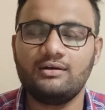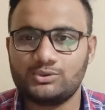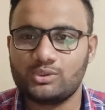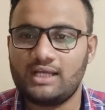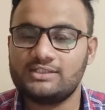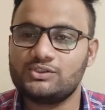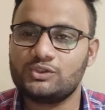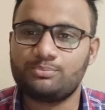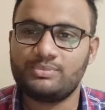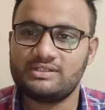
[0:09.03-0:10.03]
As you guys
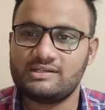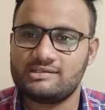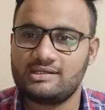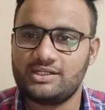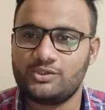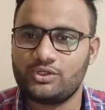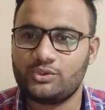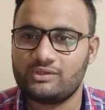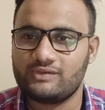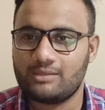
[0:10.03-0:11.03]
know, Pgcet
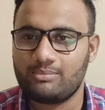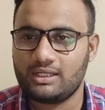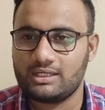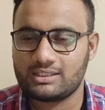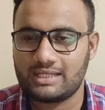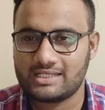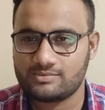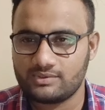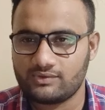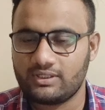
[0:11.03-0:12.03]
2023 application
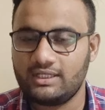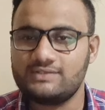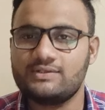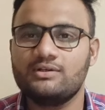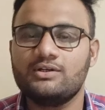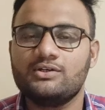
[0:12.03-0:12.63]
has been released.